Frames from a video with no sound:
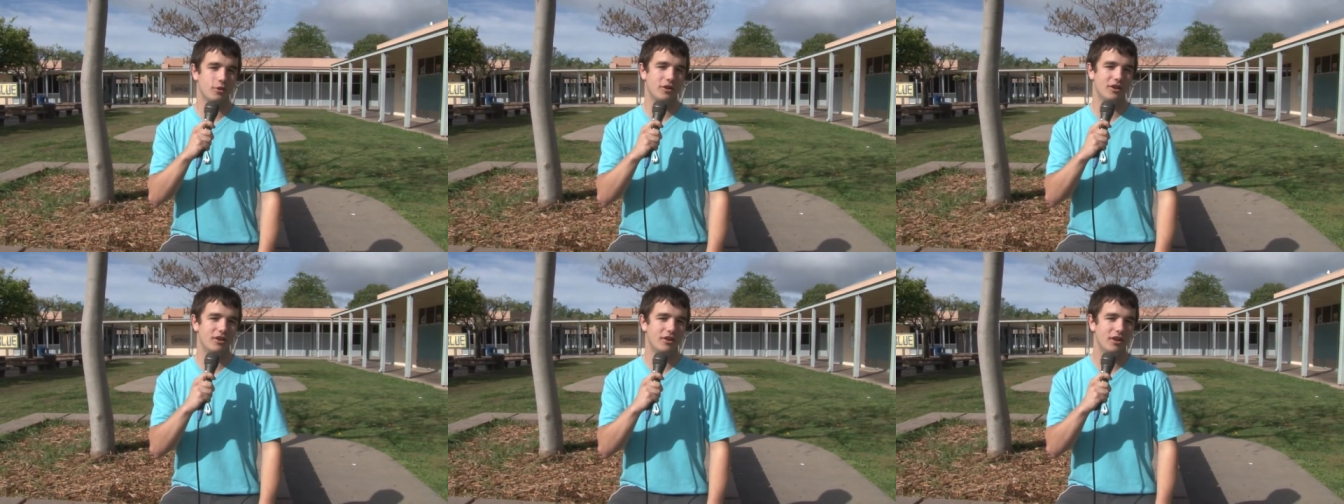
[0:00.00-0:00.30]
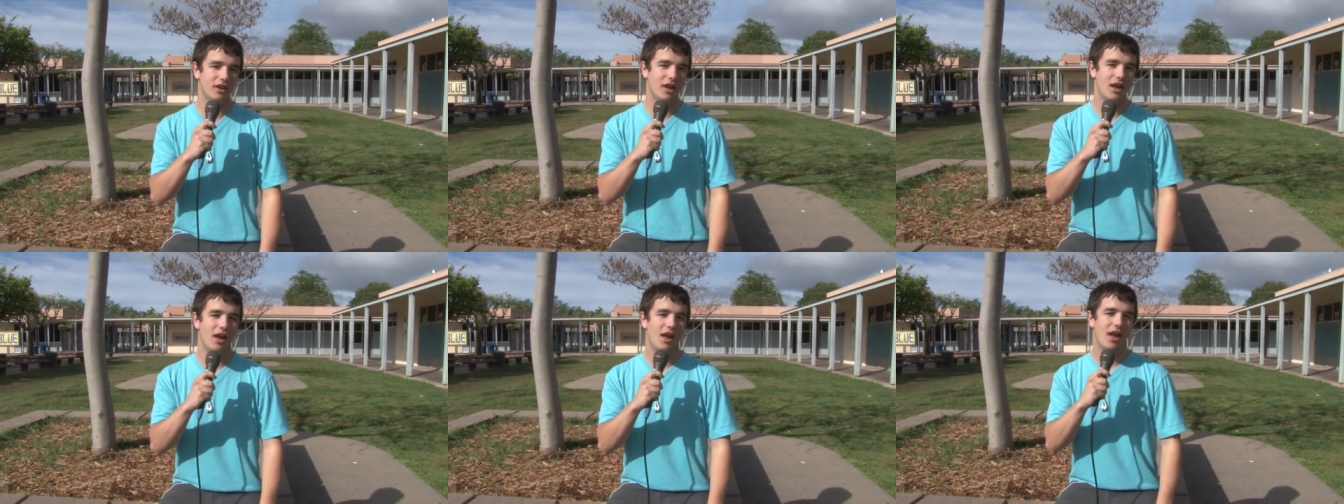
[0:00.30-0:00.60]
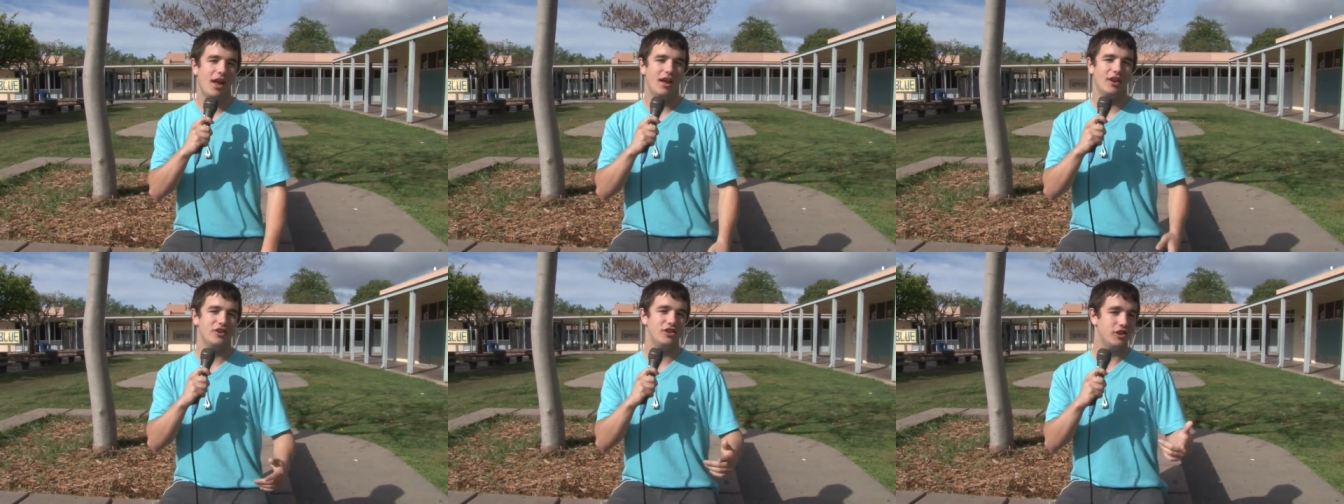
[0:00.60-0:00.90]
Woodard,
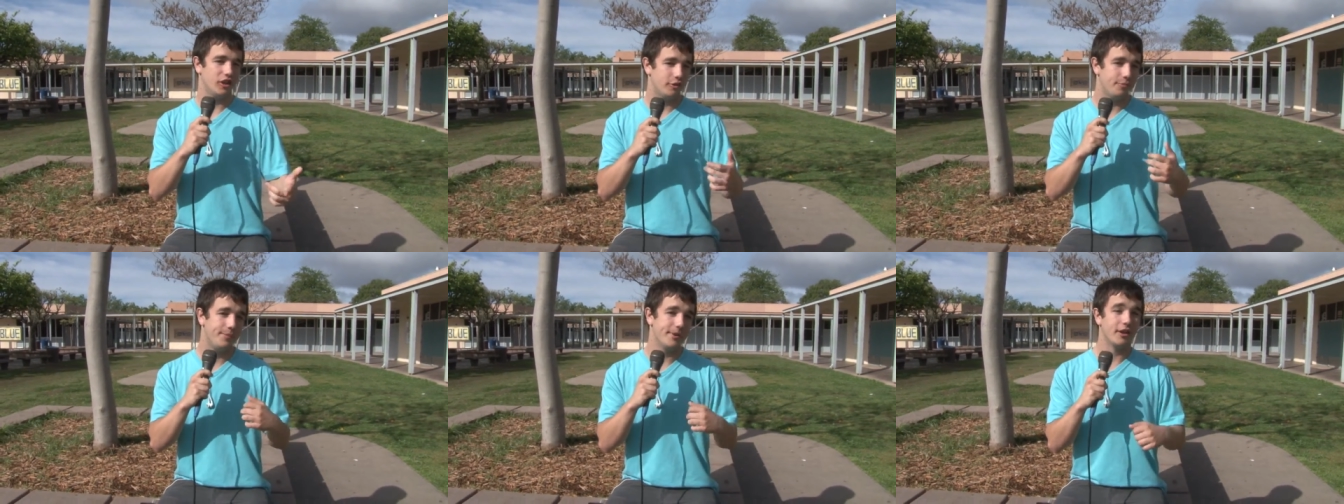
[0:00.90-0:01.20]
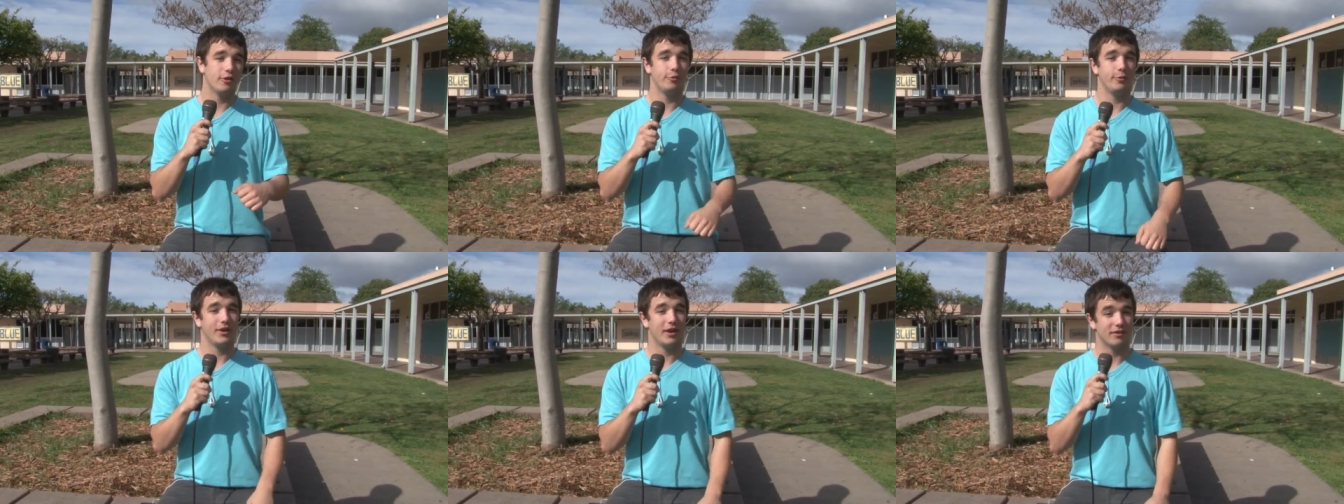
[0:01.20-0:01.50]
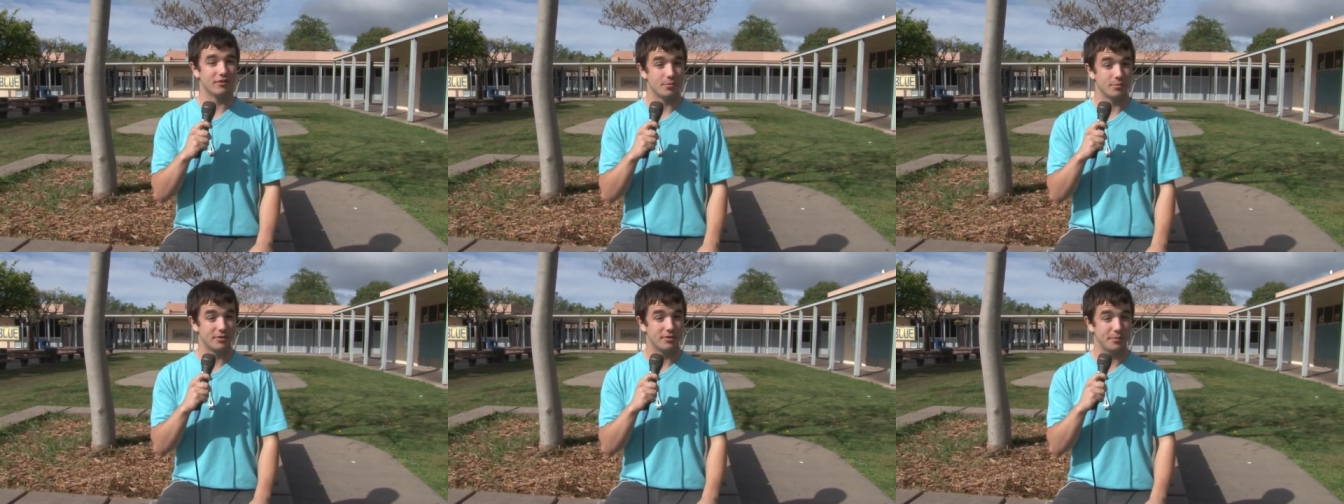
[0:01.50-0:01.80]
and just because we
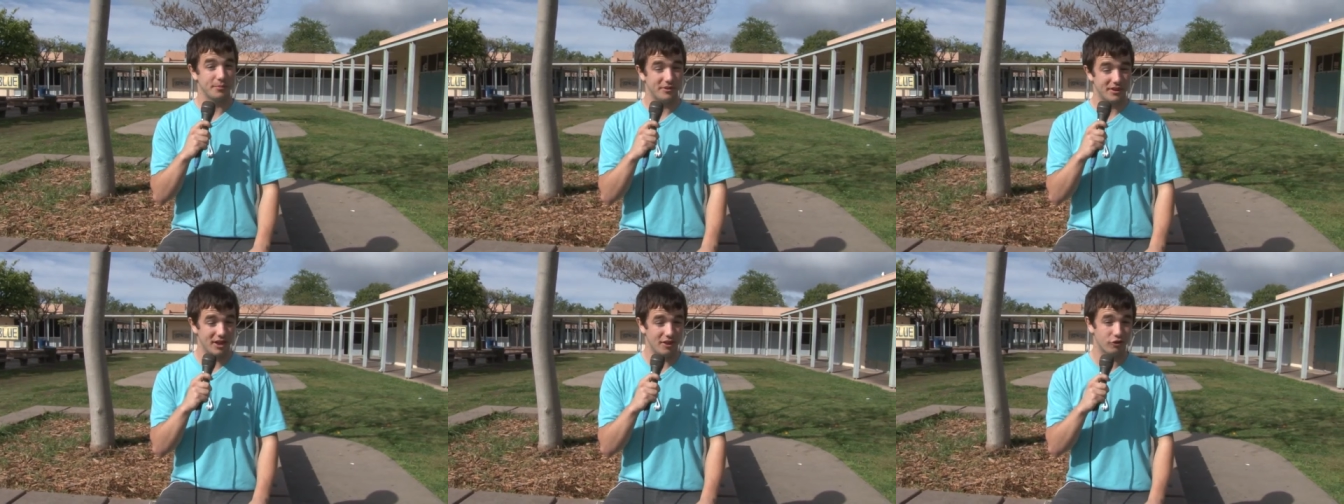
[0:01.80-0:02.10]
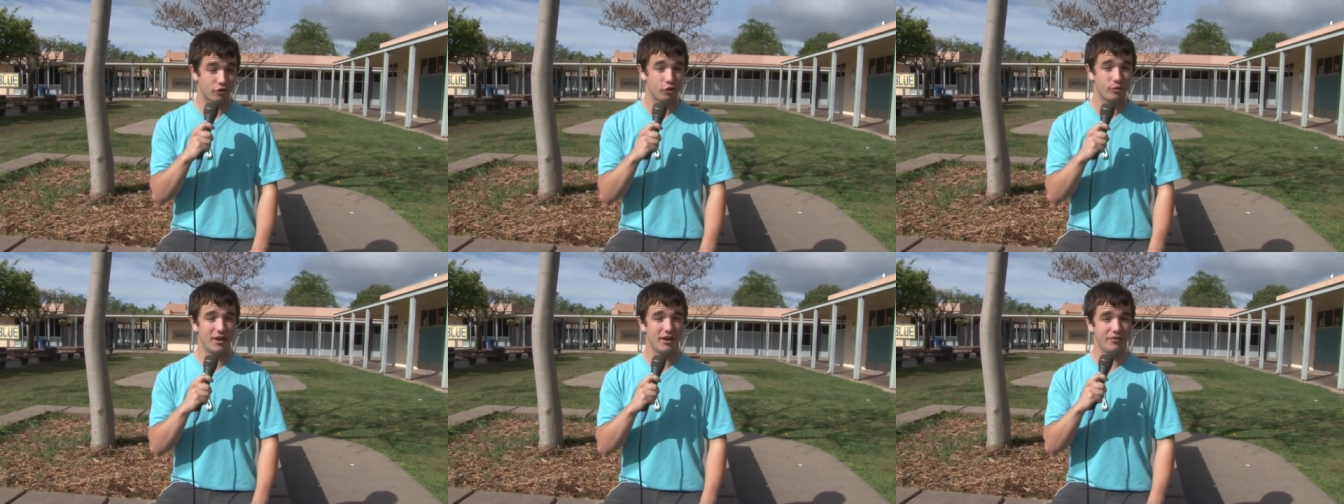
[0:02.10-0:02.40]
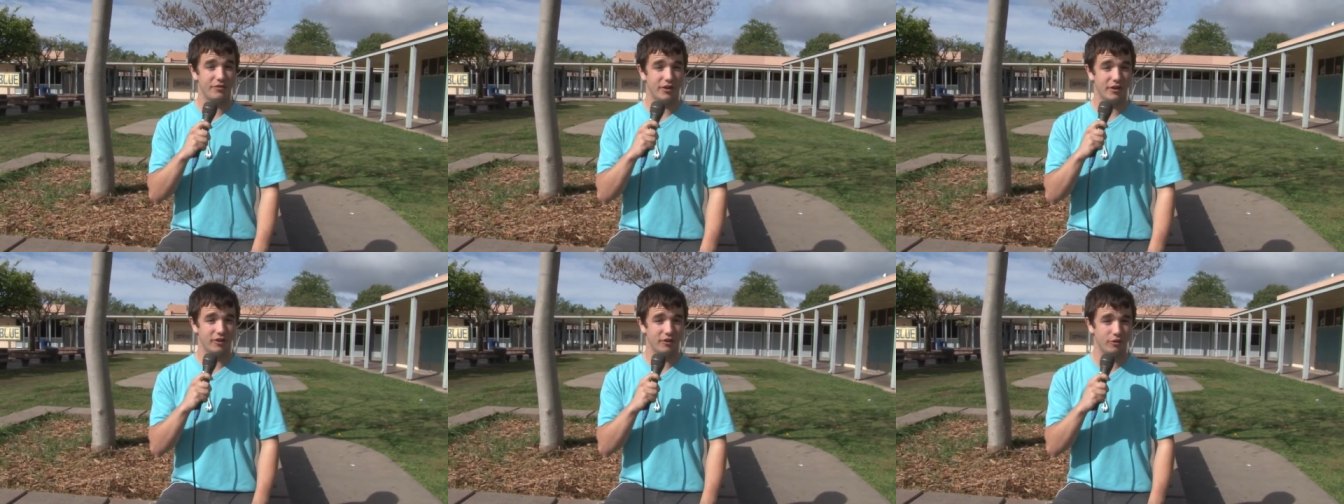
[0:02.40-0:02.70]
got some substantial
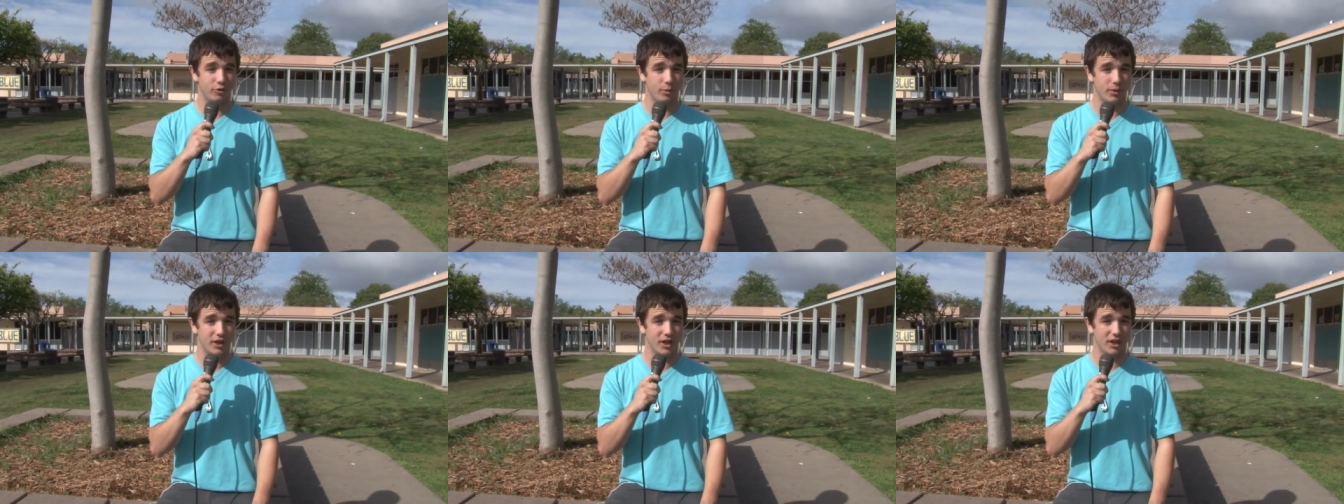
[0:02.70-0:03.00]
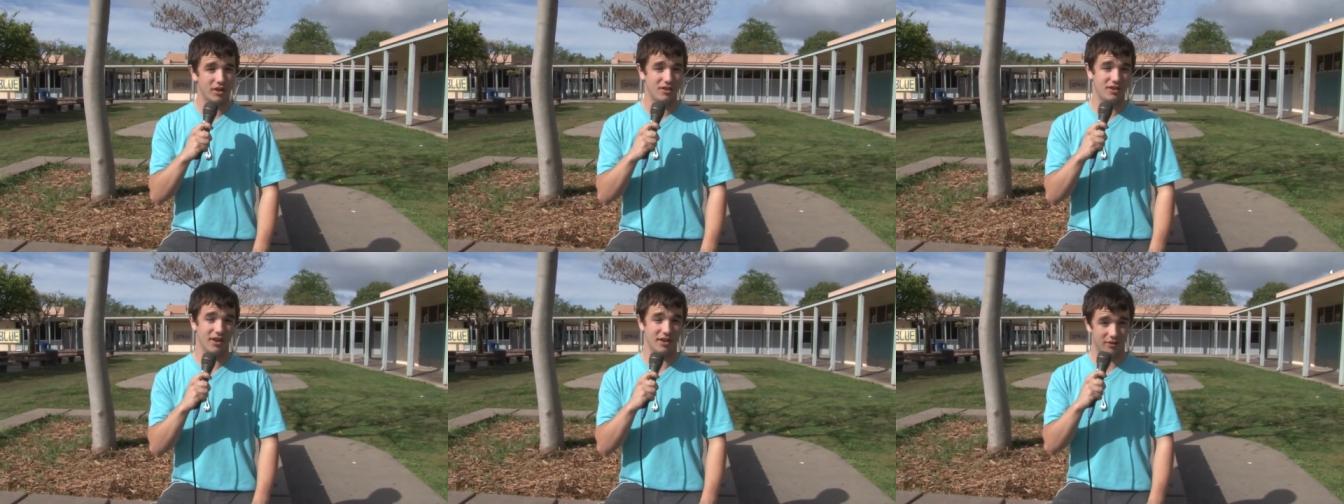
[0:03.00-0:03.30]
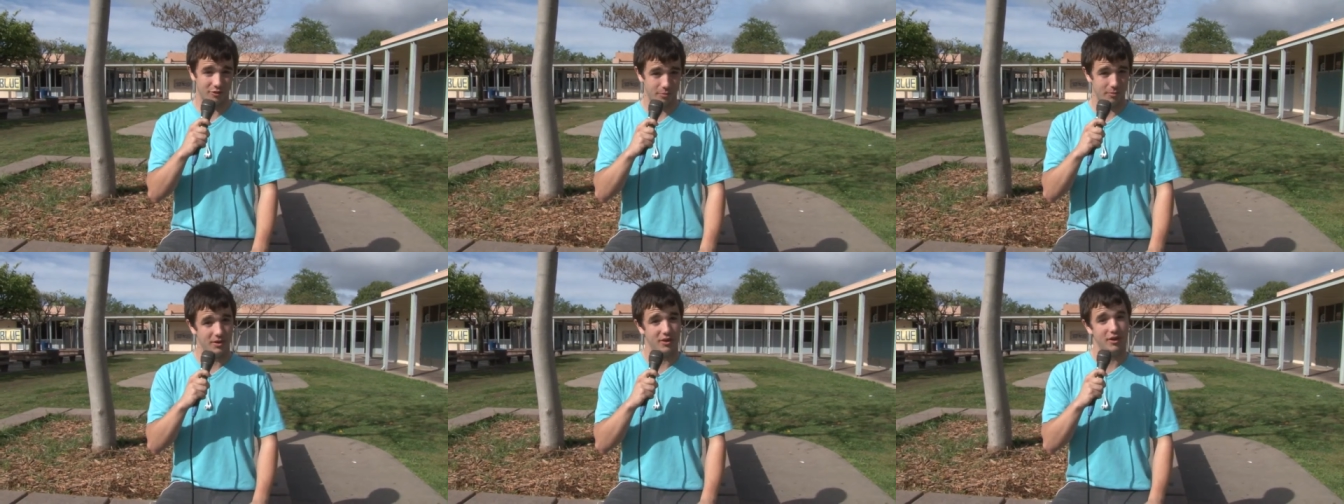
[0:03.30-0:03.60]
rainfall this weekend
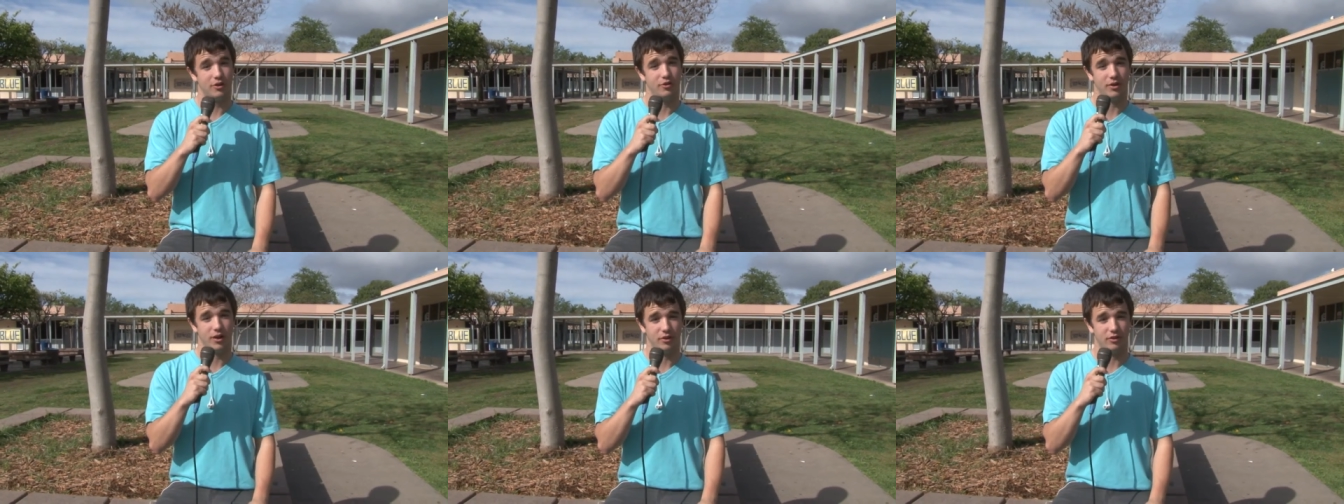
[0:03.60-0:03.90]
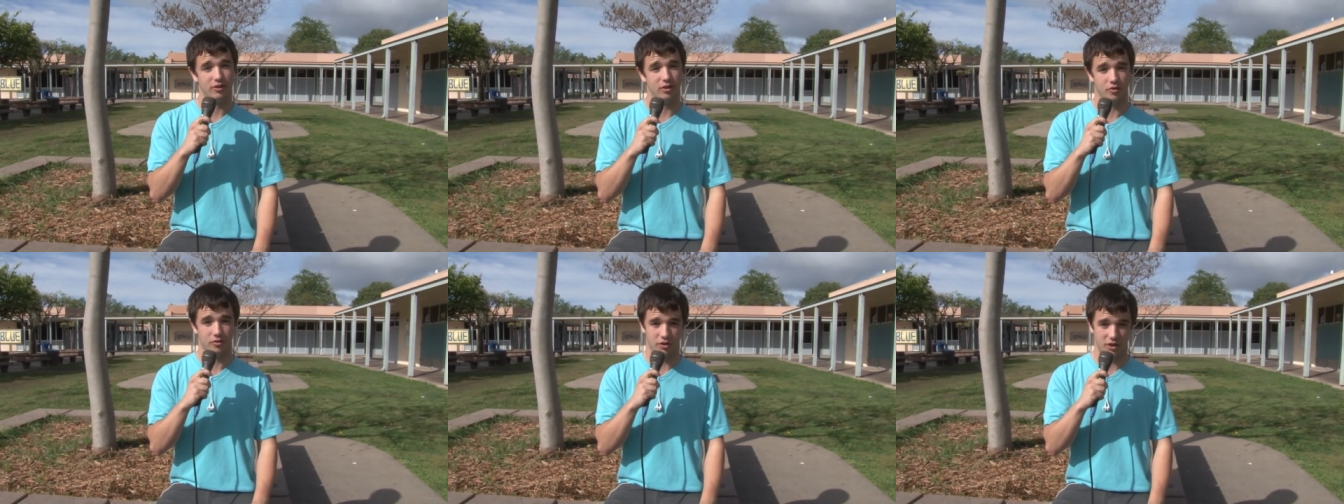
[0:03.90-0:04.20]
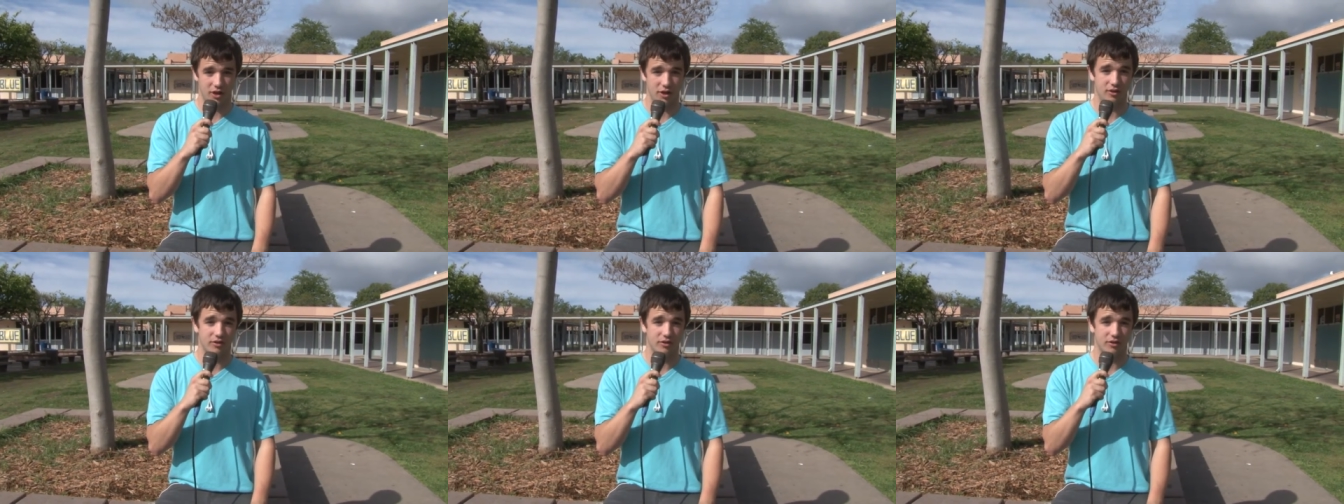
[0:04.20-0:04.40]
doesn't mean the drought's over.